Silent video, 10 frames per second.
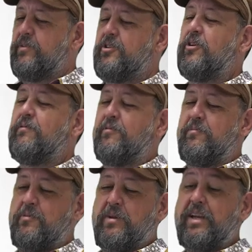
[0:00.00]
start
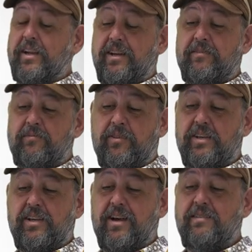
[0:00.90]
from the beginning,
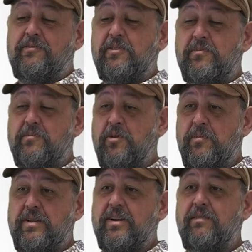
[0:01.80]
the iPhone
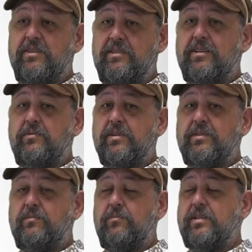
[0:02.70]
moment obviously
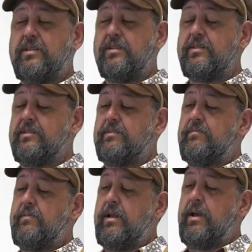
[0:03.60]
was was this
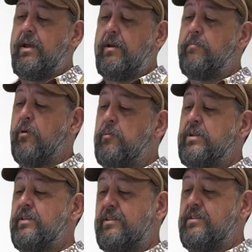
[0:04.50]
uh, a
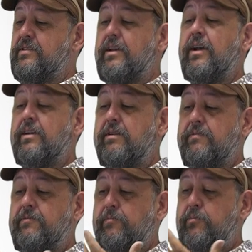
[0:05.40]
moment in the design
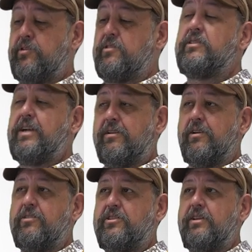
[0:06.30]
of personal
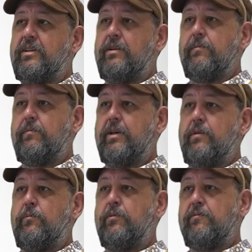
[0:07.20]
technology that
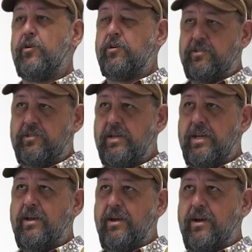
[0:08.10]
that reversed
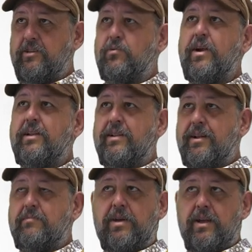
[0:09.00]
a trend that
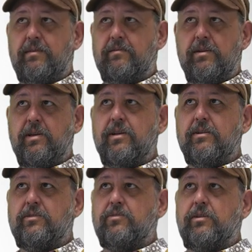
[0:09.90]
had been
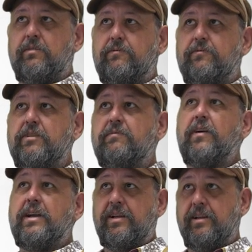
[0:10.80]
sort of
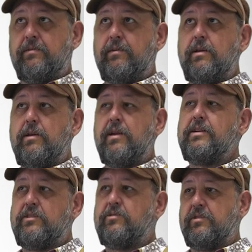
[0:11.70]
defining
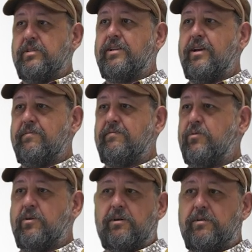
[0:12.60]
industrial design
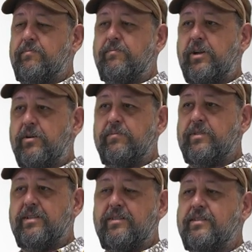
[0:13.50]
for, you know,
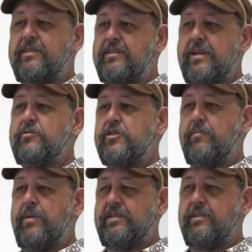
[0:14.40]
since its
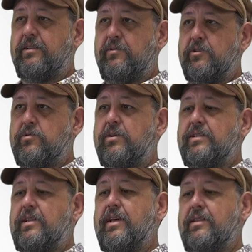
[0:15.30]
inception, basically, which
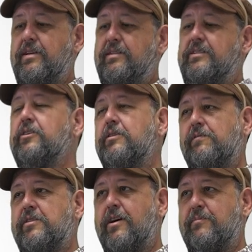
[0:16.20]
was that the exterior
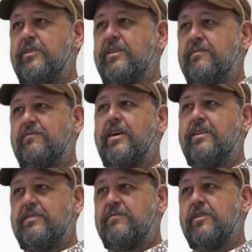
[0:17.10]
of the object
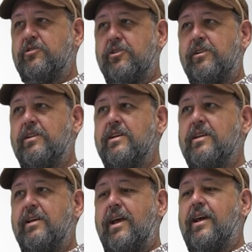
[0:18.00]
defined its function.
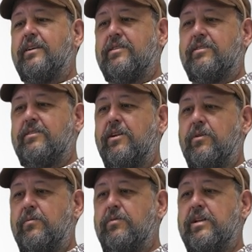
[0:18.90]
And, you
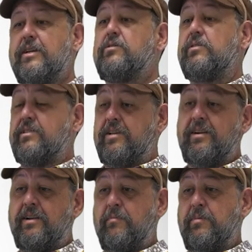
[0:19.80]
know, the industrial
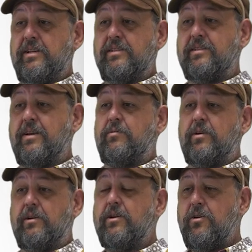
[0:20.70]
design companies that
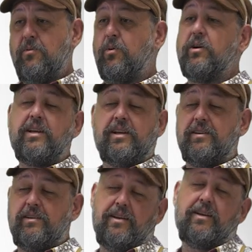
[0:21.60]
were
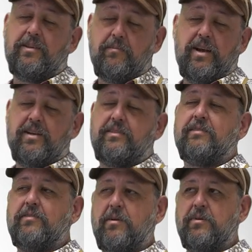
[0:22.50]
working at the behest
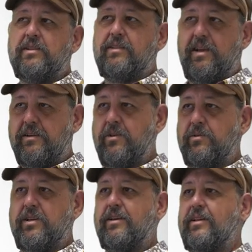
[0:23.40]
of companies like
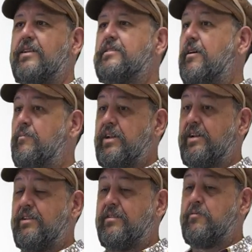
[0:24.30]
Nokia that had
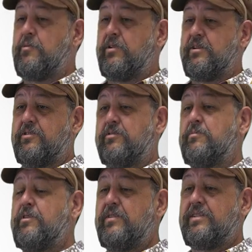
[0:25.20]
dominated the mobile industry
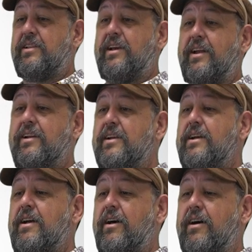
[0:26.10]
previous to that,
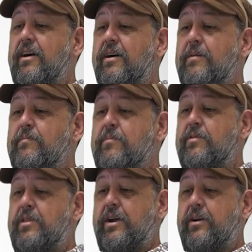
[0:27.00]
um,
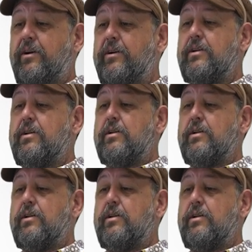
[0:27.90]
their